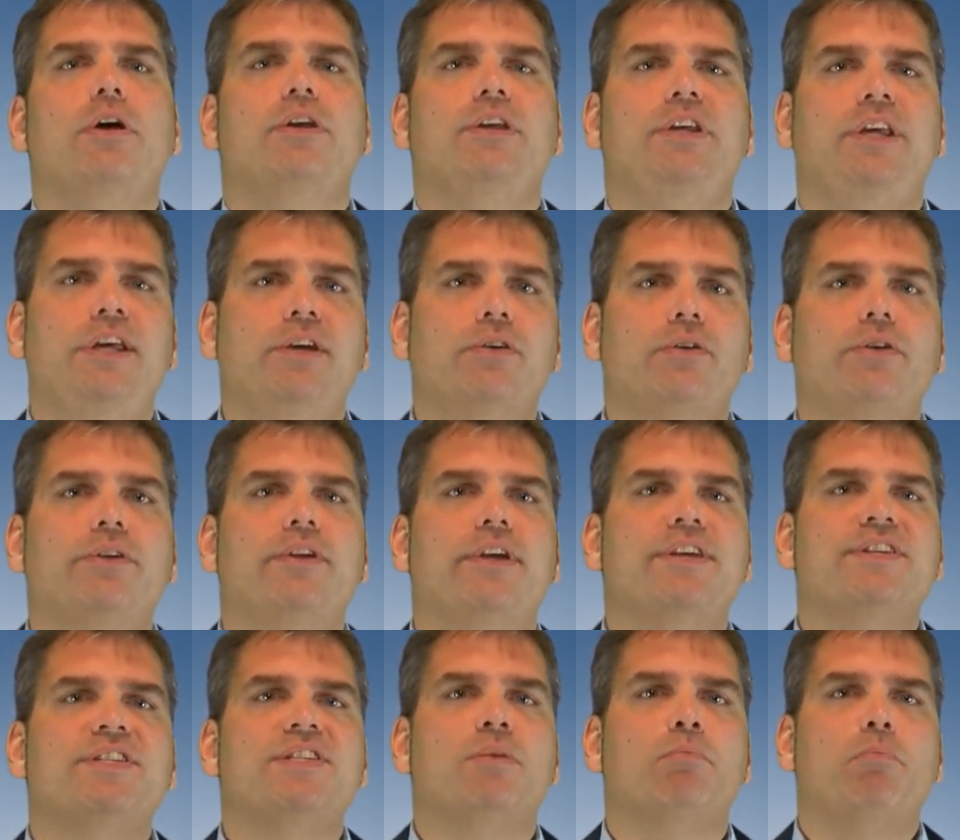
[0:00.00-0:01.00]
Yield
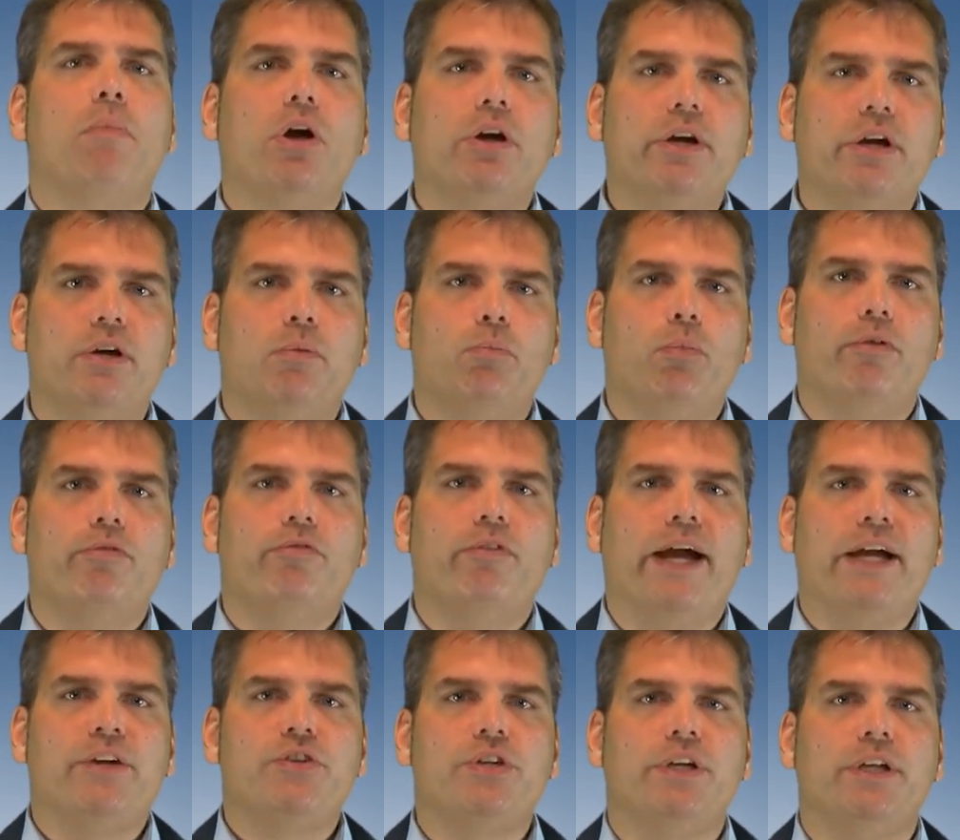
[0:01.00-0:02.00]
is the marketable
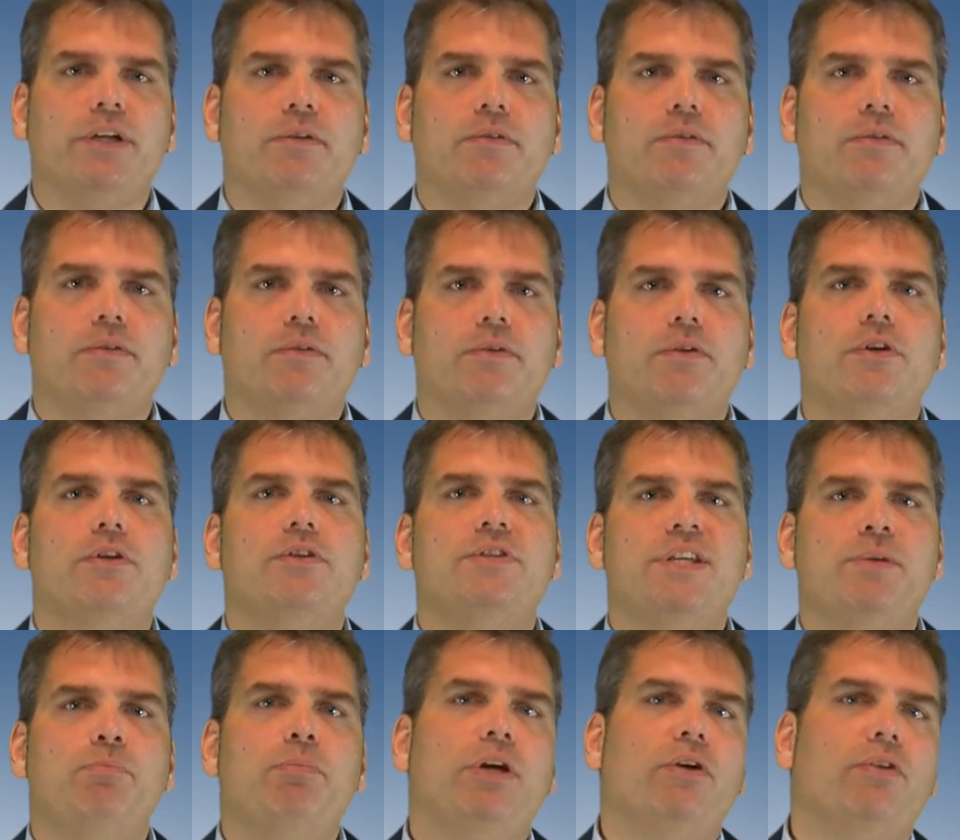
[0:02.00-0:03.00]
fraction,
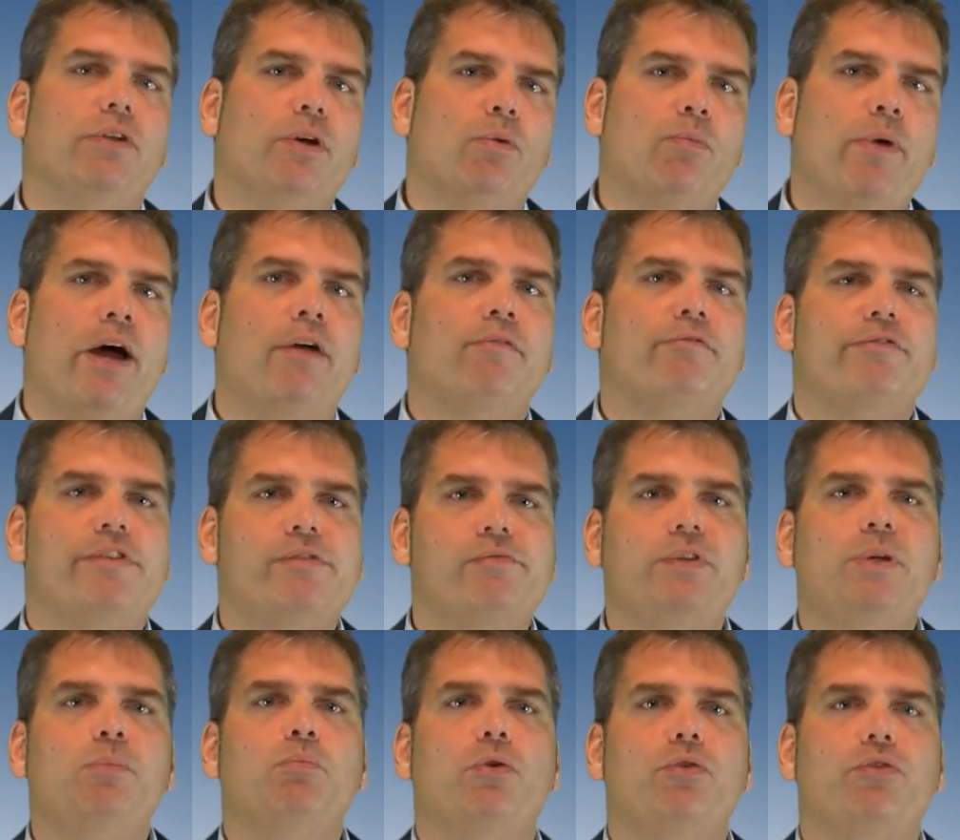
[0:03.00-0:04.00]
typically around
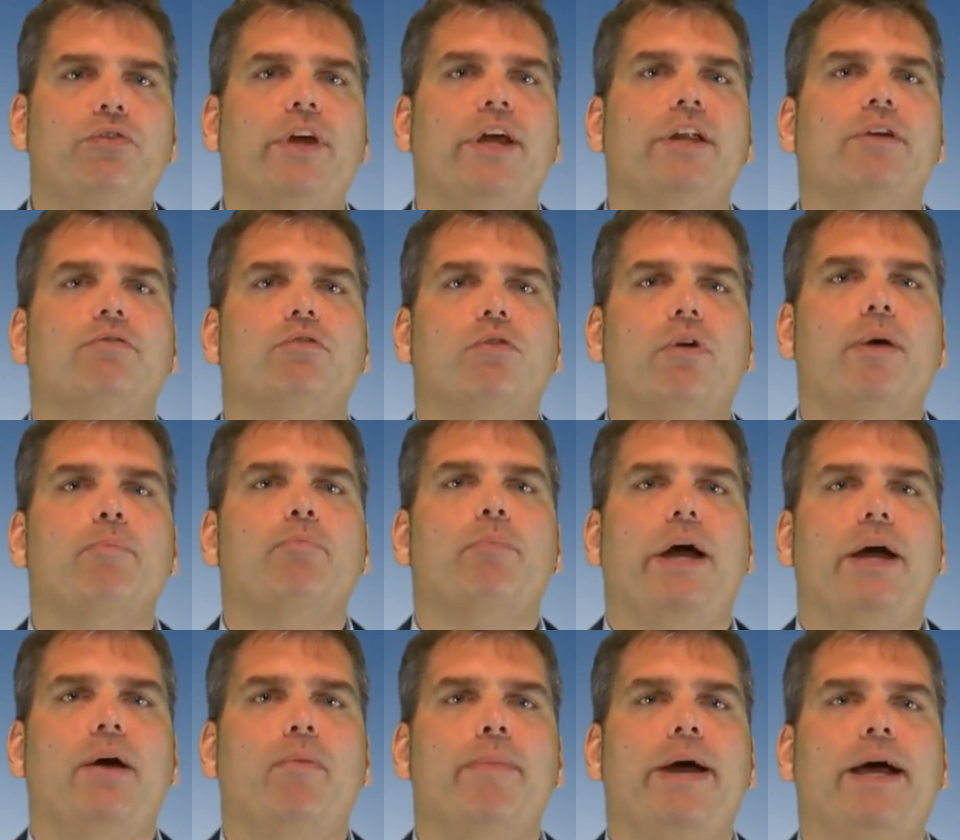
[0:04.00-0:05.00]
fifty percent of crop
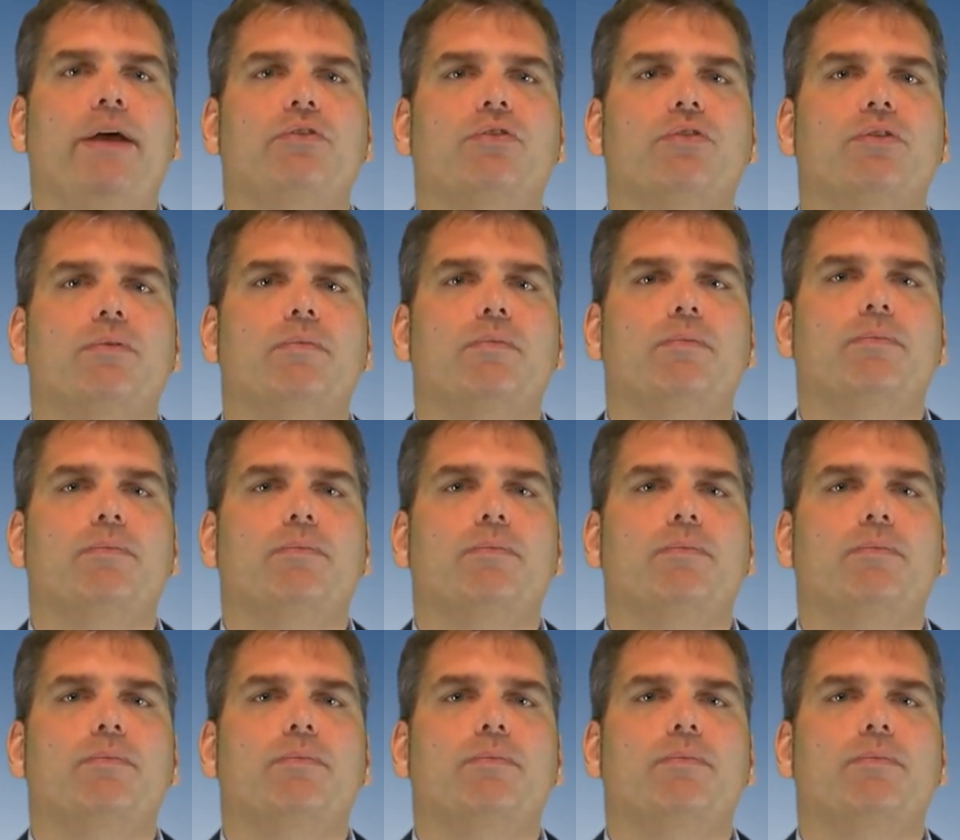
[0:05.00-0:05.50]
biomass.